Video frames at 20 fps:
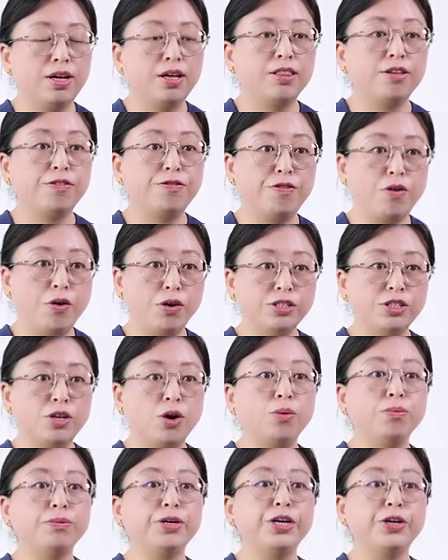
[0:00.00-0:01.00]
The force
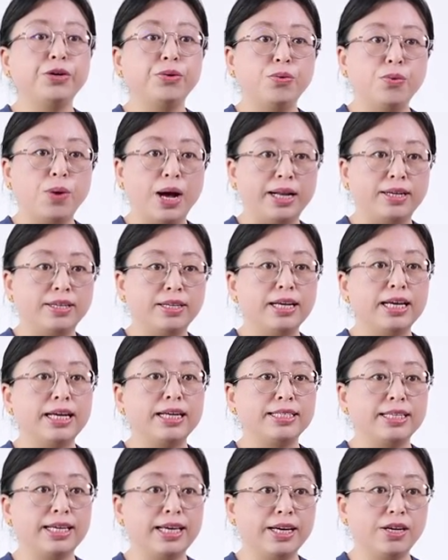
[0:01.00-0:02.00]
on Q1
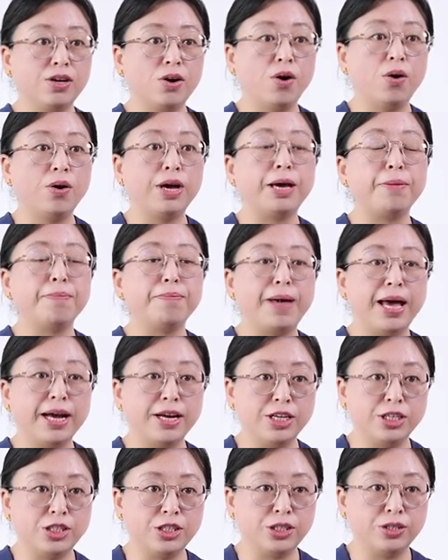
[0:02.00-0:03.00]
is equal in
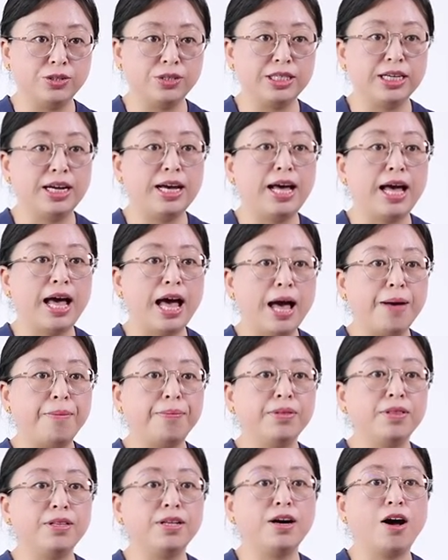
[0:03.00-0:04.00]
magnitude
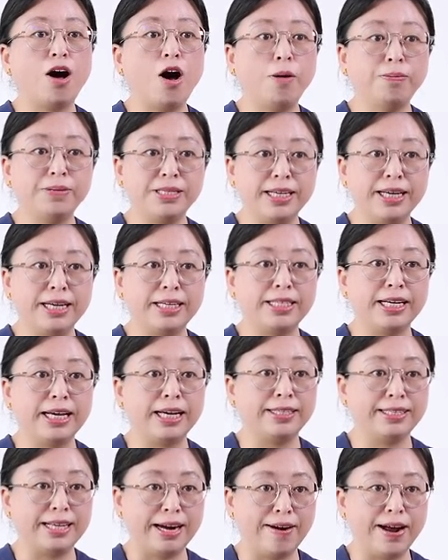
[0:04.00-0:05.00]
and opposite
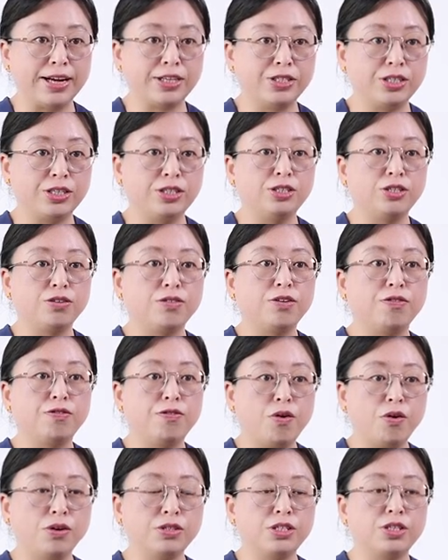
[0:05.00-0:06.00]
in direction to the
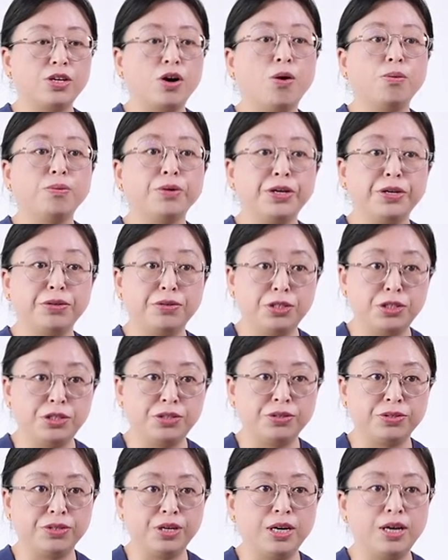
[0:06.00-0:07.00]
force on
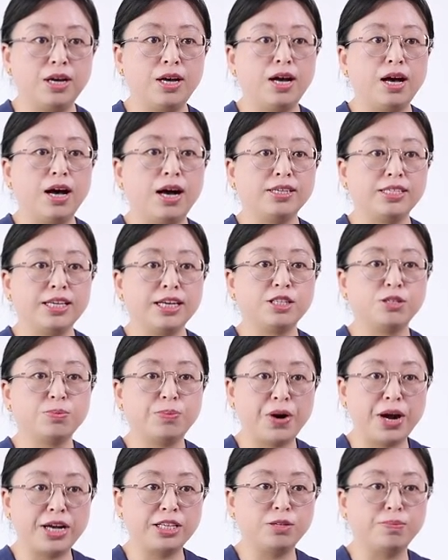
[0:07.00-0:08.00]
Q2, as
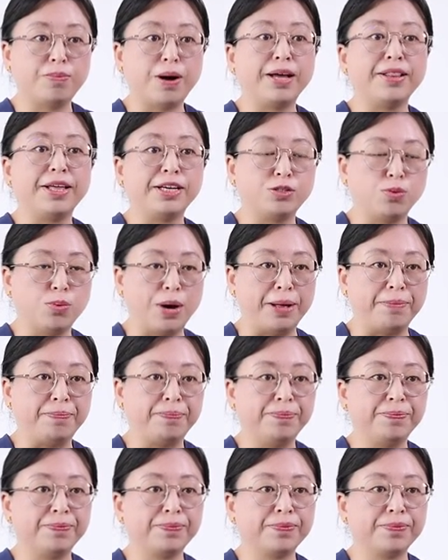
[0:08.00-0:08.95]
expressed by this one.